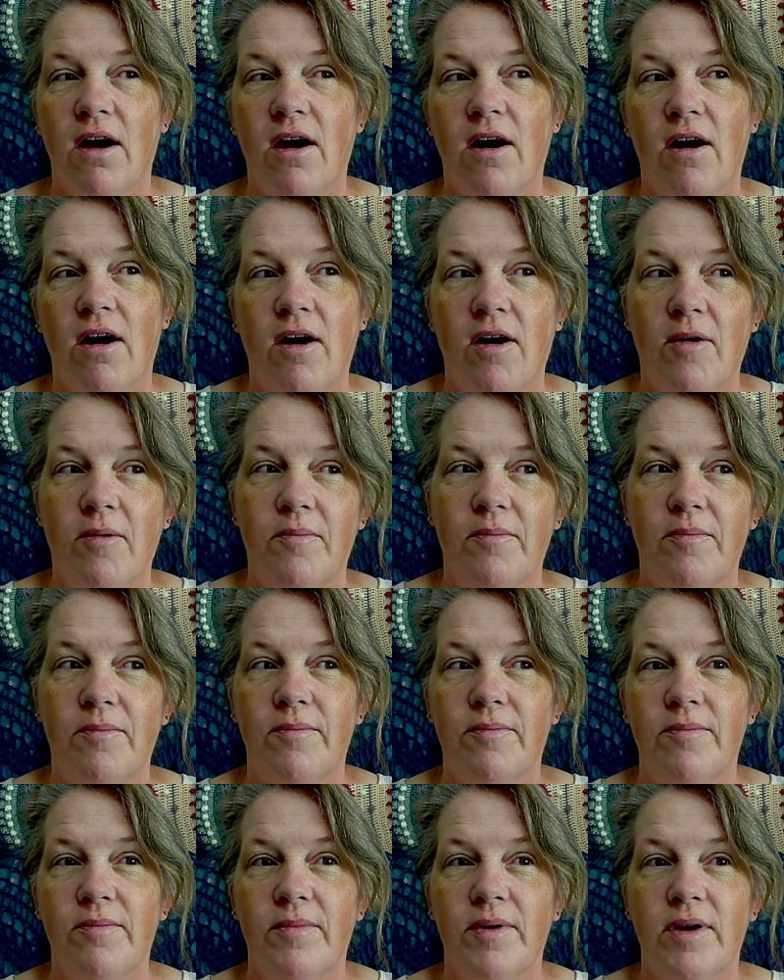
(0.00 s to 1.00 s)
We're
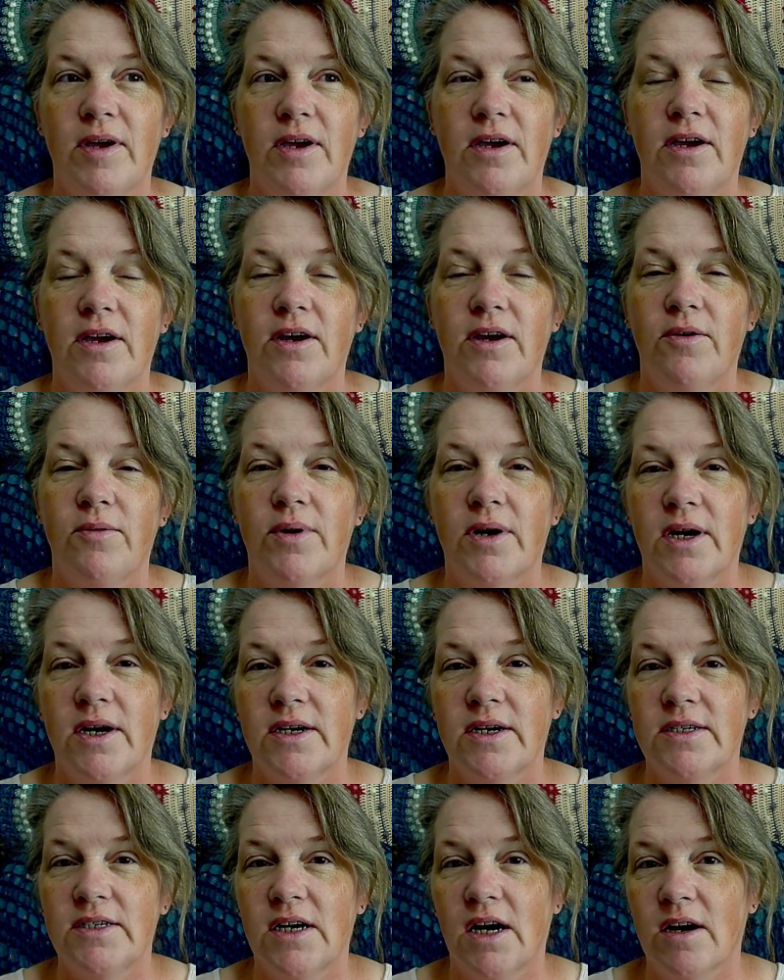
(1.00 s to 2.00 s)

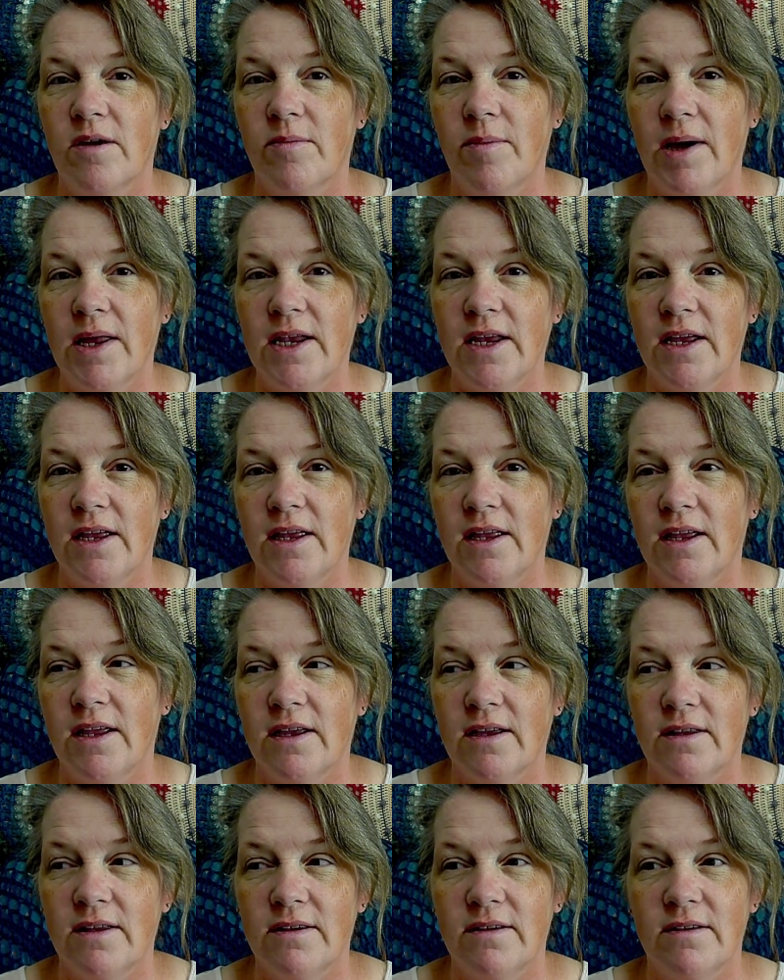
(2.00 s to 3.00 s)
going to talk about it
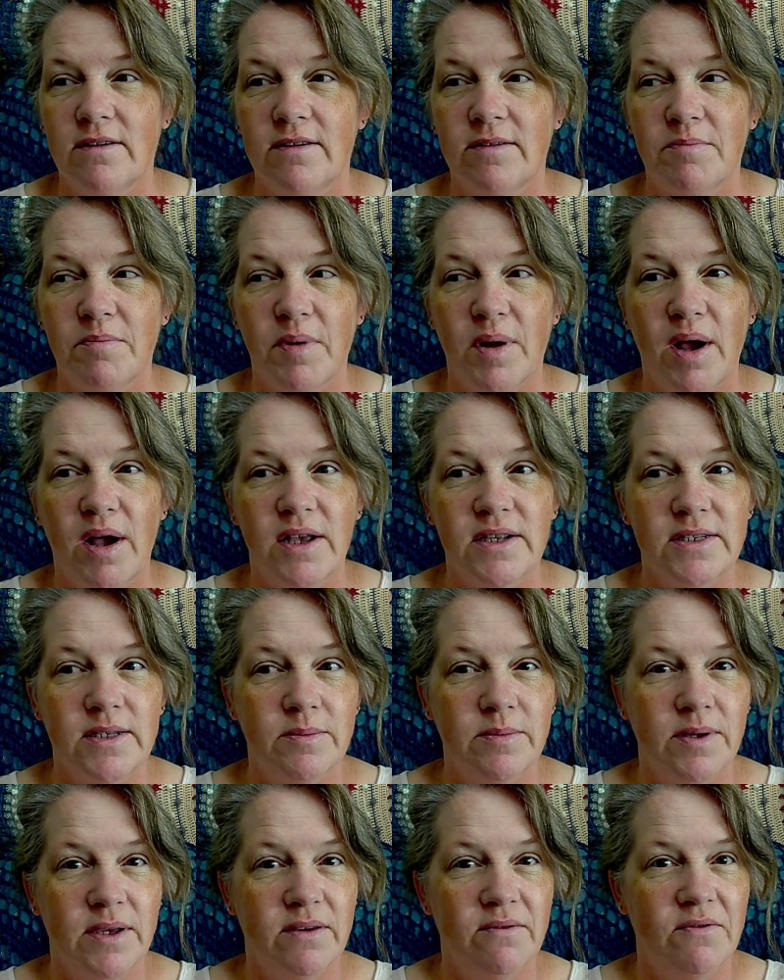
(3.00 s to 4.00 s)
and
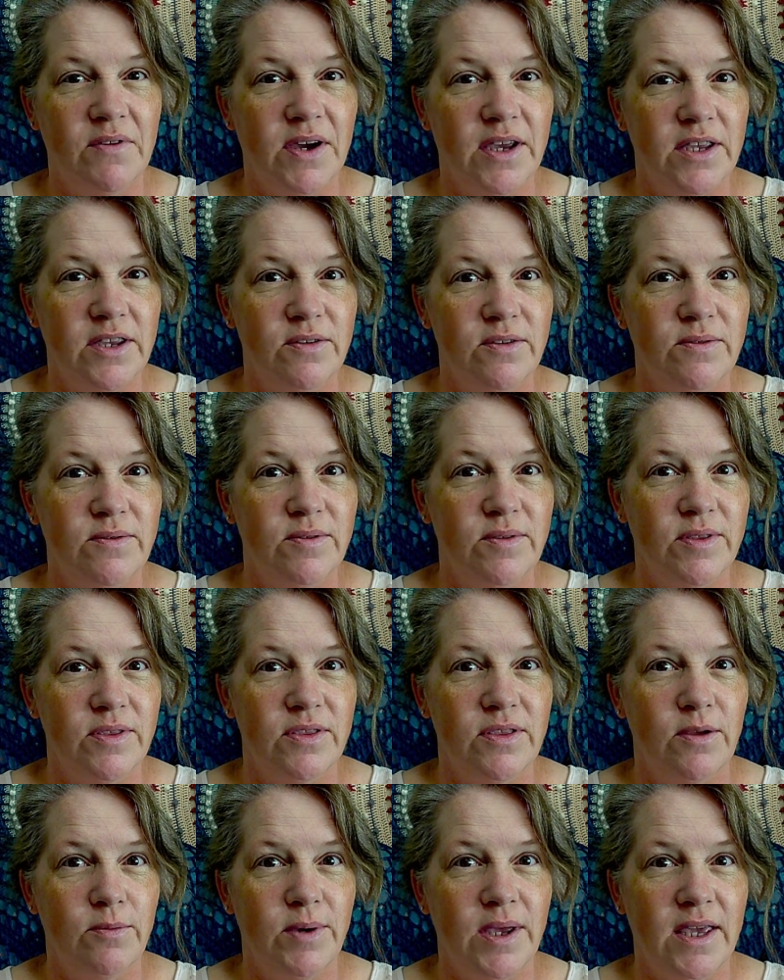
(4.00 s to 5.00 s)
possibly invite you
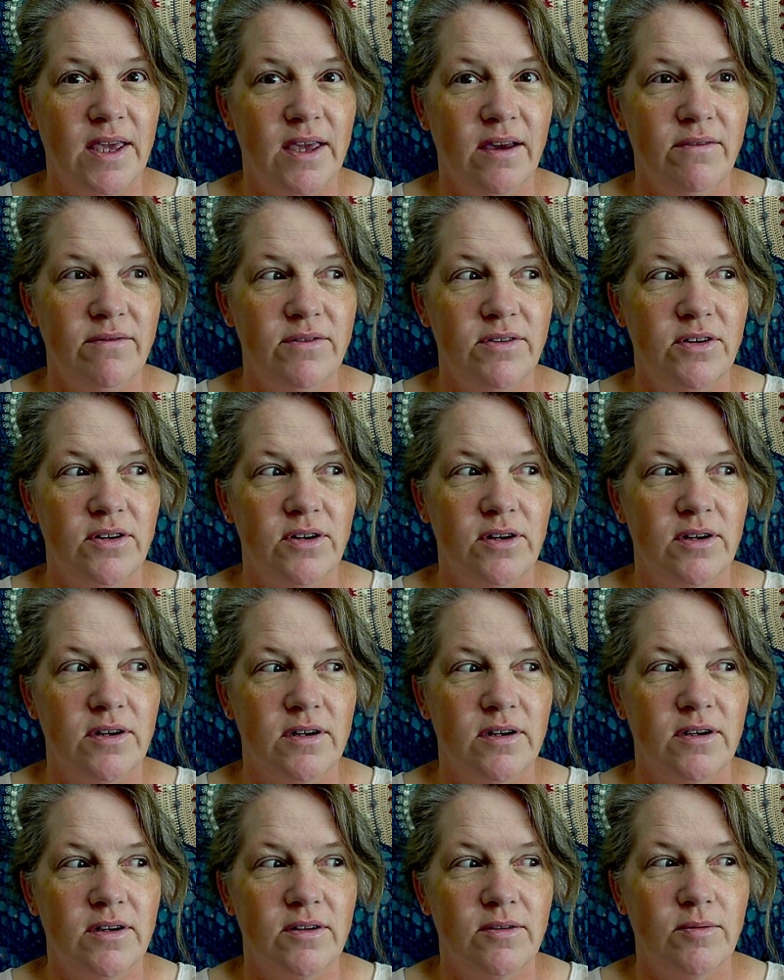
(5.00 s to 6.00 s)
the week after
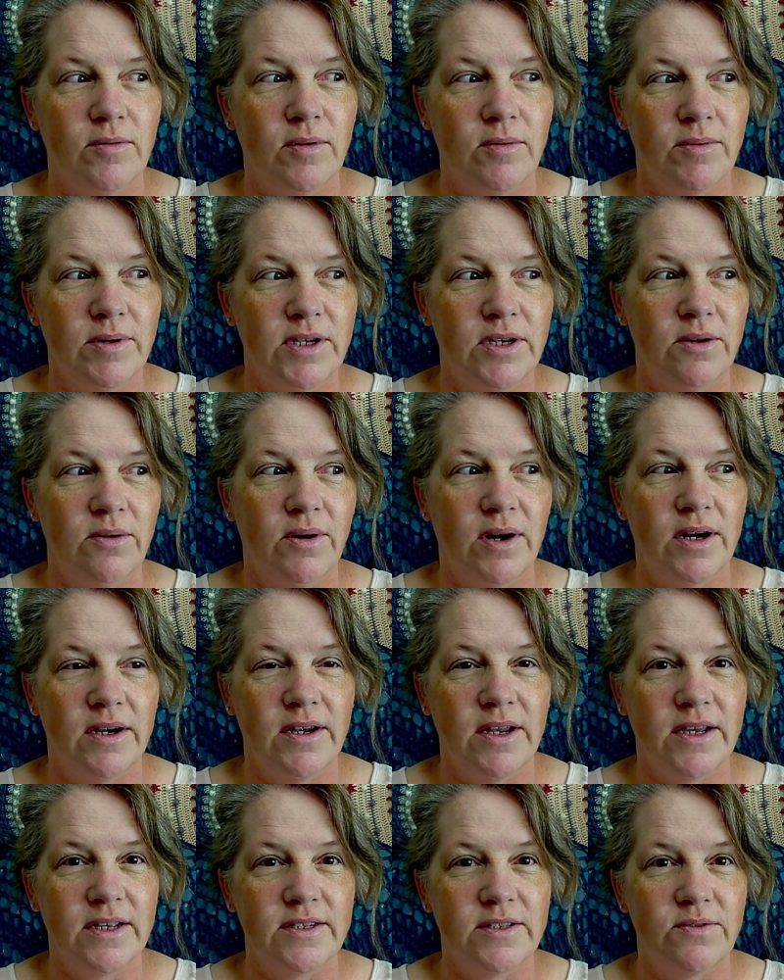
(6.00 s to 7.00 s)
when we do our
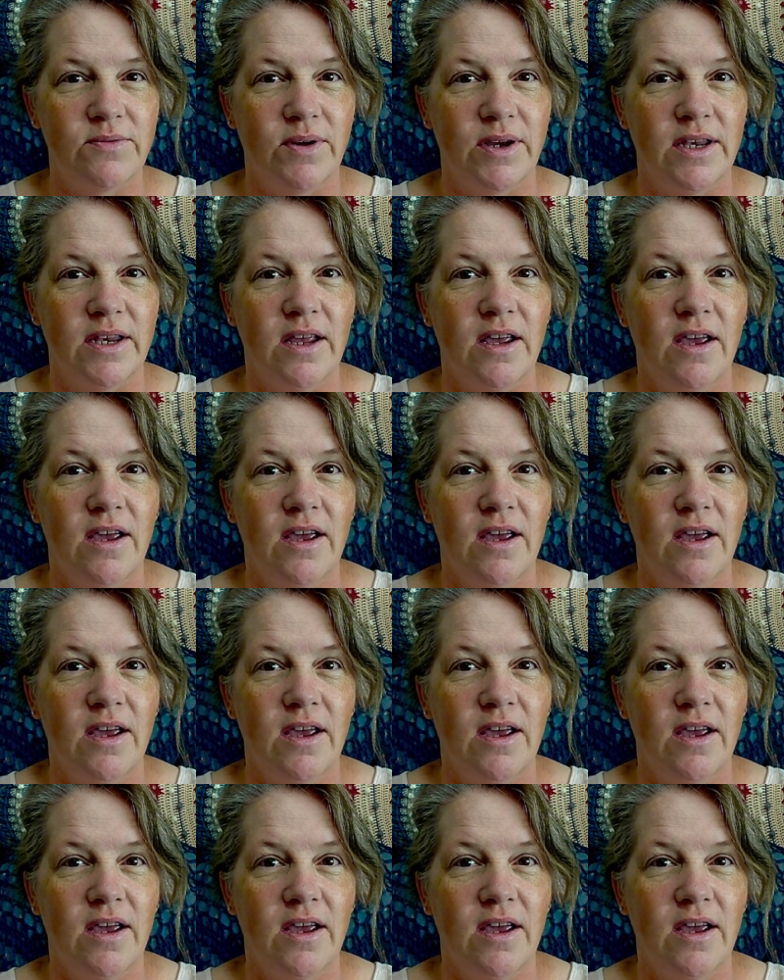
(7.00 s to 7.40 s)
next one.